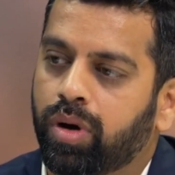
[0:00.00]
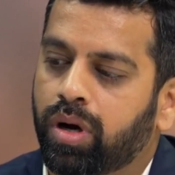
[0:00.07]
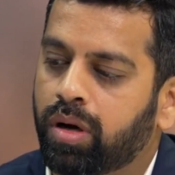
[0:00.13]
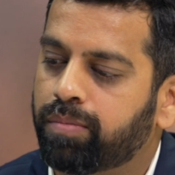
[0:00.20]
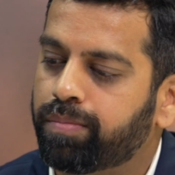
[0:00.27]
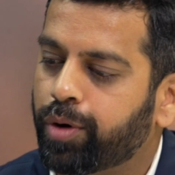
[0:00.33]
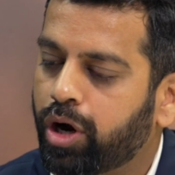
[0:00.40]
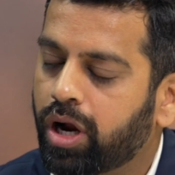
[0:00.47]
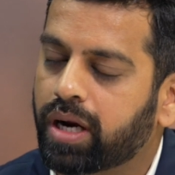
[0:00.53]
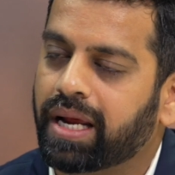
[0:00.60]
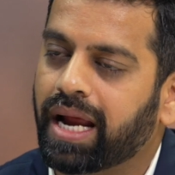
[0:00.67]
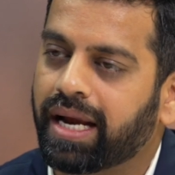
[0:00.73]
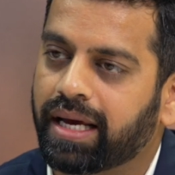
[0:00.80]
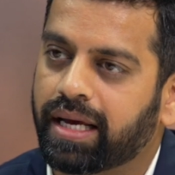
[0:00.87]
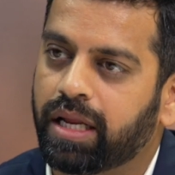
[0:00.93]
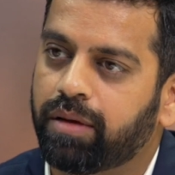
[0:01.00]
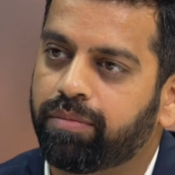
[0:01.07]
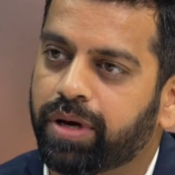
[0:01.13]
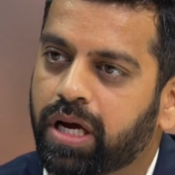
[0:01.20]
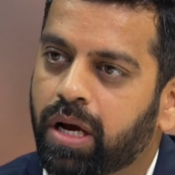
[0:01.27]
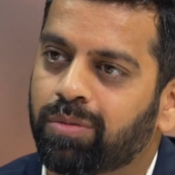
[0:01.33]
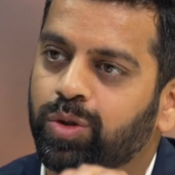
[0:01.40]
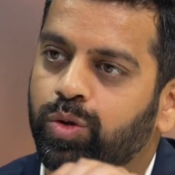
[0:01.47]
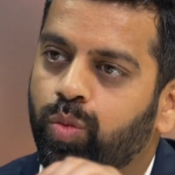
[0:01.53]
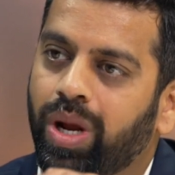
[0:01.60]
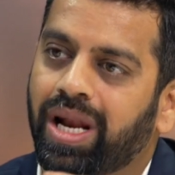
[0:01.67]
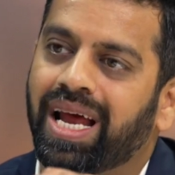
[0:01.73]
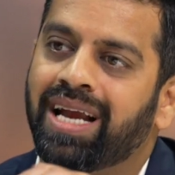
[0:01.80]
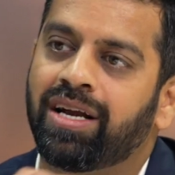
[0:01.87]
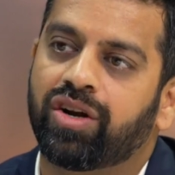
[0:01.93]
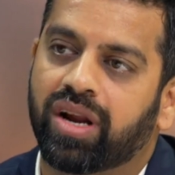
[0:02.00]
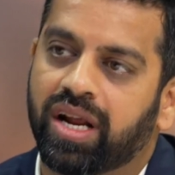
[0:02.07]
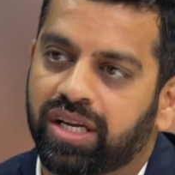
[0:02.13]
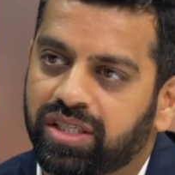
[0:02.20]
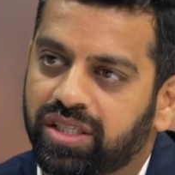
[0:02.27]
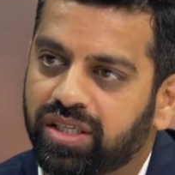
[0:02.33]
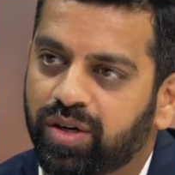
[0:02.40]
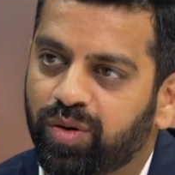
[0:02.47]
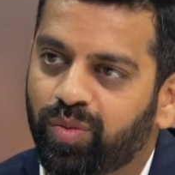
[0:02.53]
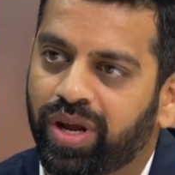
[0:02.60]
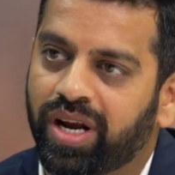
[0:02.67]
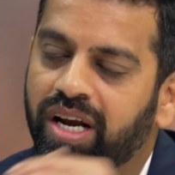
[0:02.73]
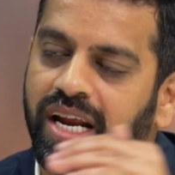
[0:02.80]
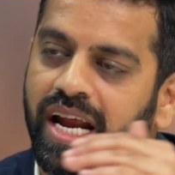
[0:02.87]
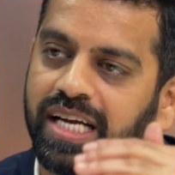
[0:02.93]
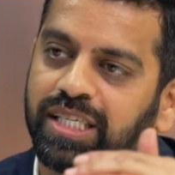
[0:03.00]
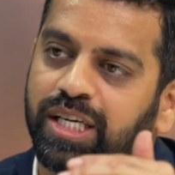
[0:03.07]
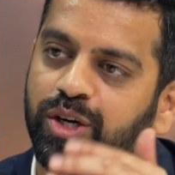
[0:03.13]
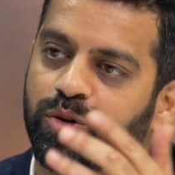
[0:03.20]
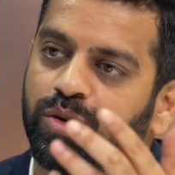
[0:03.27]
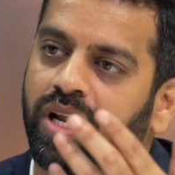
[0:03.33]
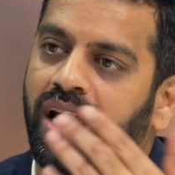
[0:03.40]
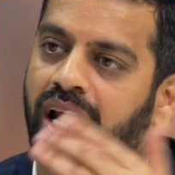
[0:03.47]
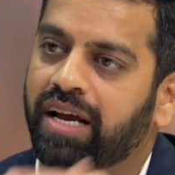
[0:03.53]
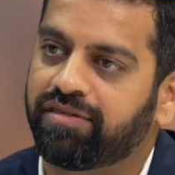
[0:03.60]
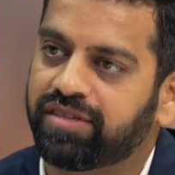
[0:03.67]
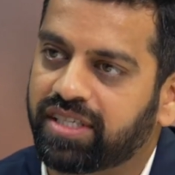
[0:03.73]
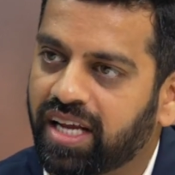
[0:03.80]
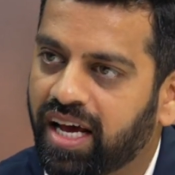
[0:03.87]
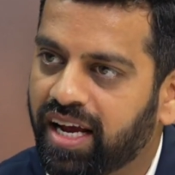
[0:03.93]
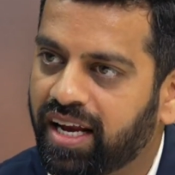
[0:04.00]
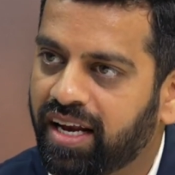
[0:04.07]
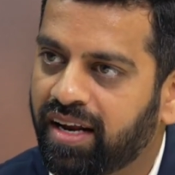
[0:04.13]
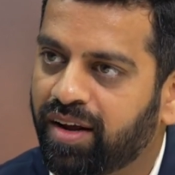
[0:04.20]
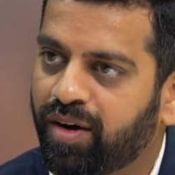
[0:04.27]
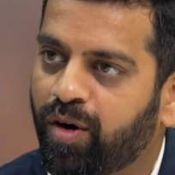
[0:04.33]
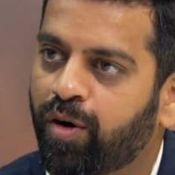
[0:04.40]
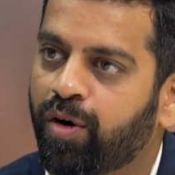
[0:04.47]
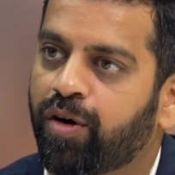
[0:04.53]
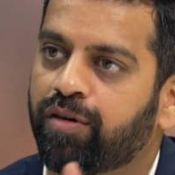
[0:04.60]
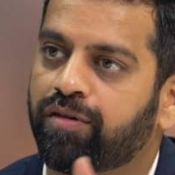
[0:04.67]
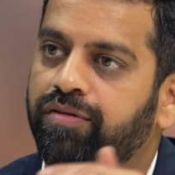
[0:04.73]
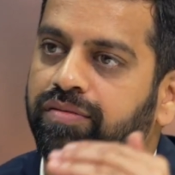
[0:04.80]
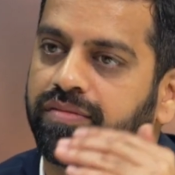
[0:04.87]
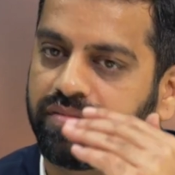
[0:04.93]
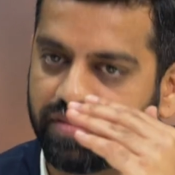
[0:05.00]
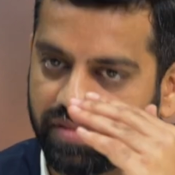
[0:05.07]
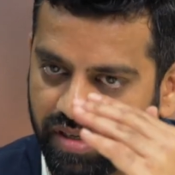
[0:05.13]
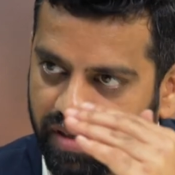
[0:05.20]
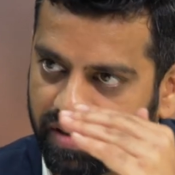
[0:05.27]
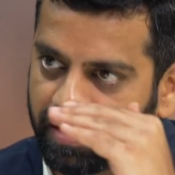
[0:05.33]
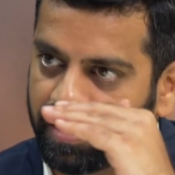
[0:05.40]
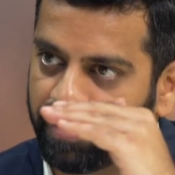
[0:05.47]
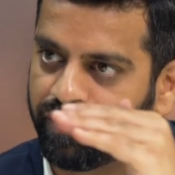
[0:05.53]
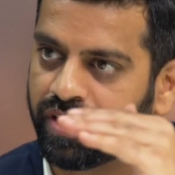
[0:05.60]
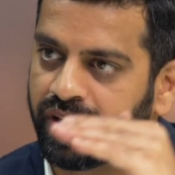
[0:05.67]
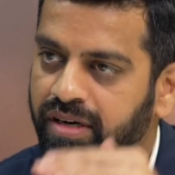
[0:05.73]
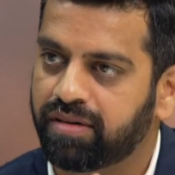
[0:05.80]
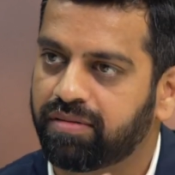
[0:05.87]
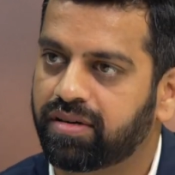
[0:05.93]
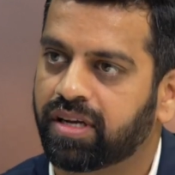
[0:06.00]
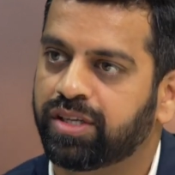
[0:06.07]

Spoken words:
A product category becomes well entrenched when it gets into the lifestyle of different